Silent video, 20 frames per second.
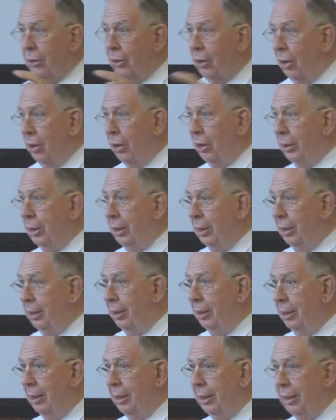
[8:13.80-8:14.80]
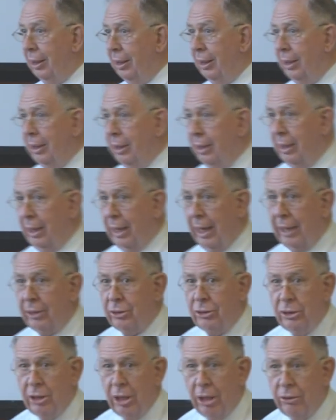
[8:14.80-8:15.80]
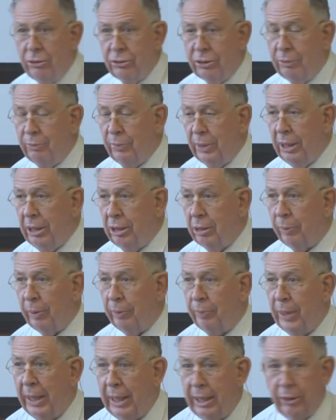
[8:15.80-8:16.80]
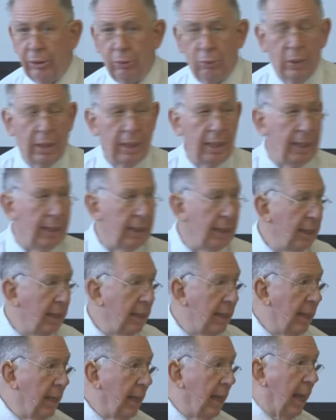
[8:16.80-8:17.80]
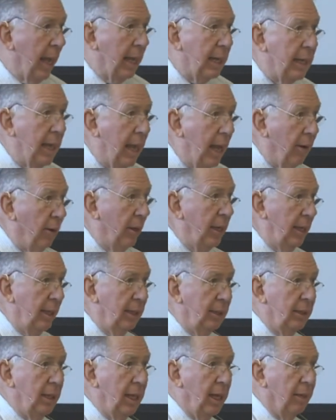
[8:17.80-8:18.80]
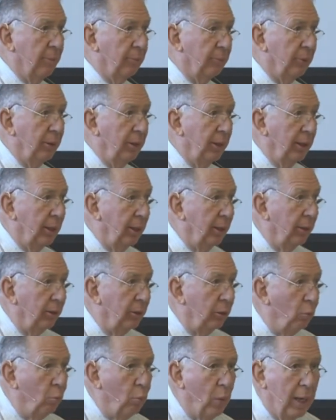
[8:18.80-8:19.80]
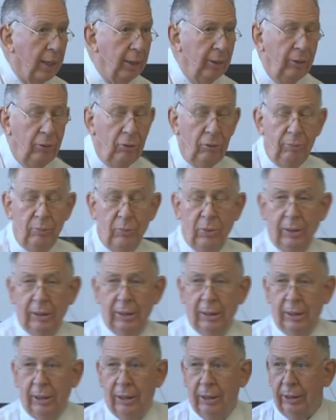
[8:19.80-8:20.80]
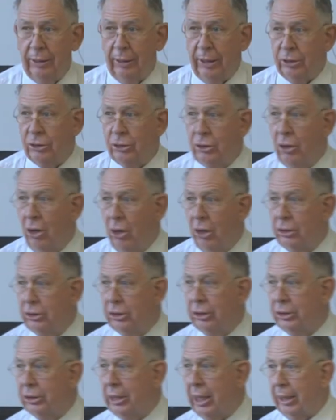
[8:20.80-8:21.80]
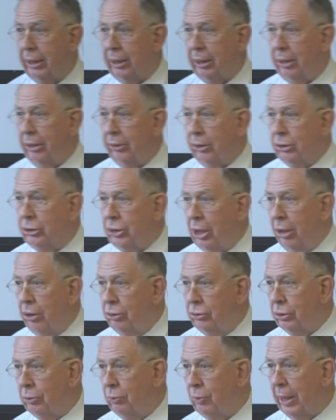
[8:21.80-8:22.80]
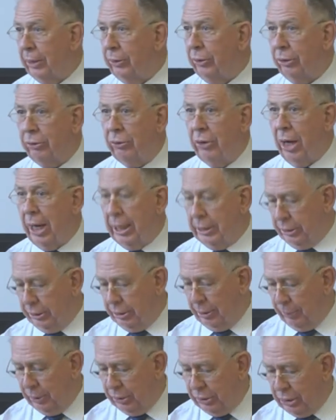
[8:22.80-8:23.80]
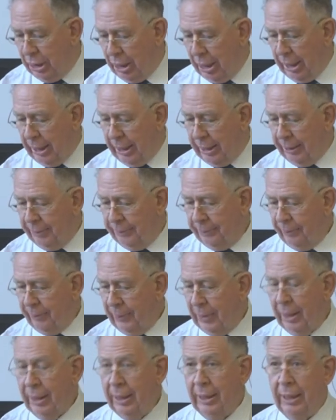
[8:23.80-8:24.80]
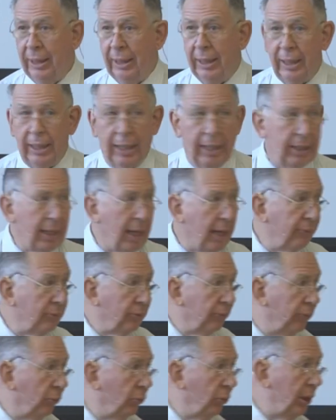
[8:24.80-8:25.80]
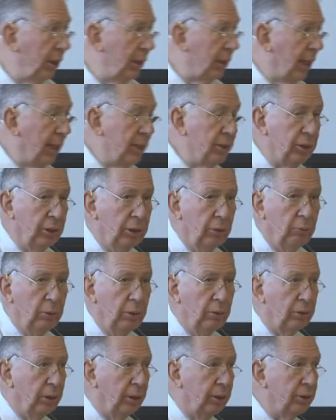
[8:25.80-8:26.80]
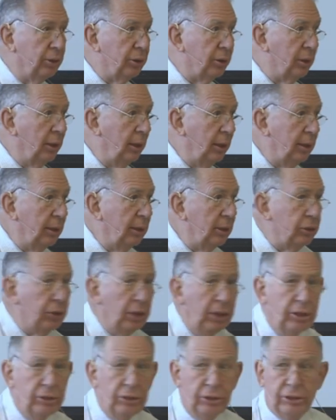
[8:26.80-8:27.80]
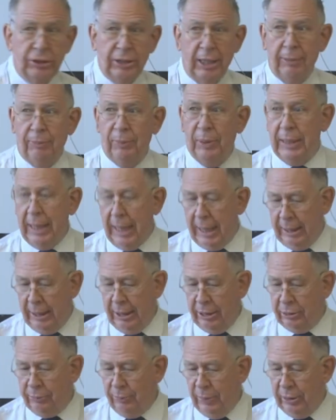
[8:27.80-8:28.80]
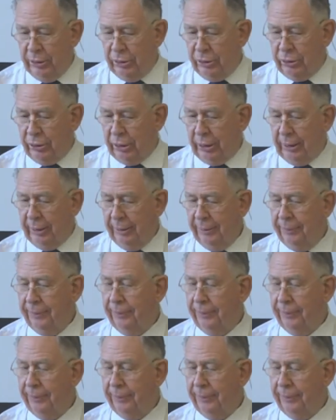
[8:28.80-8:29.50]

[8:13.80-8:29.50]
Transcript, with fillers: God had chosen me to prepare the way, and now he had come, the one whom is God's Son, the chosen one, the Christ, the Messiah. And after 40 days in the wilderness, Jesus then began his ministry.